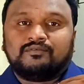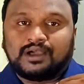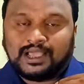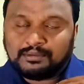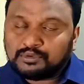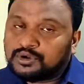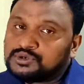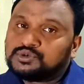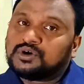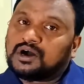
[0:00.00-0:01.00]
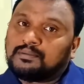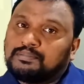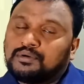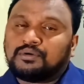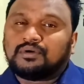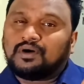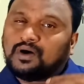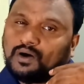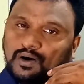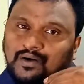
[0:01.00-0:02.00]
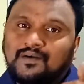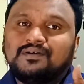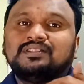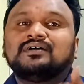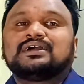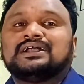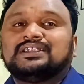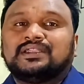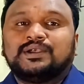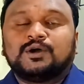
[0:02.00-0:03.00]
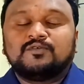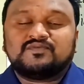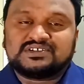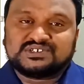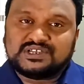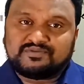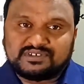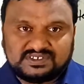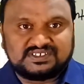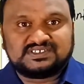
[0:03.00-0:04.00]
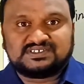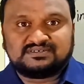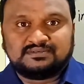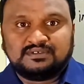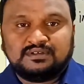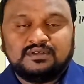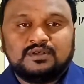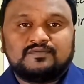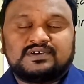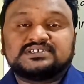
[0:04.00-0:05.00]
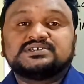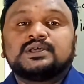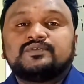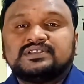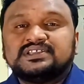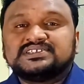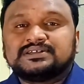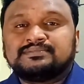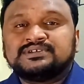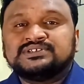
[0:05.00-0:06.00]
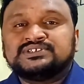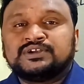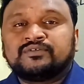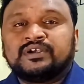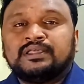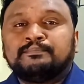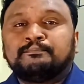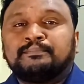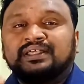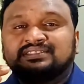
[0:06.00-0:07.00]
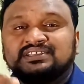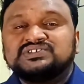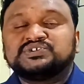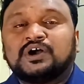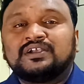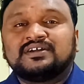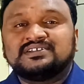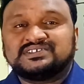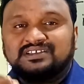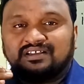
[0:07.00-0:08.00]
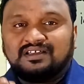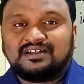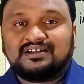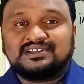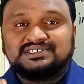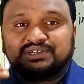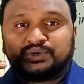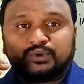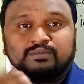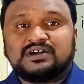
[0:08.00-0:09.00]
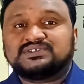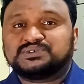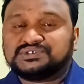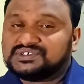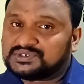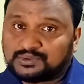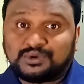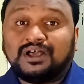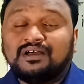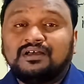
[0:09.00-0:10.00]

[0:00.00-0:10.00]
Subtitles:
I am going to upload all the content of first year physics sambandhinatvandi prati short answer, long answer, 2 marks questions kuda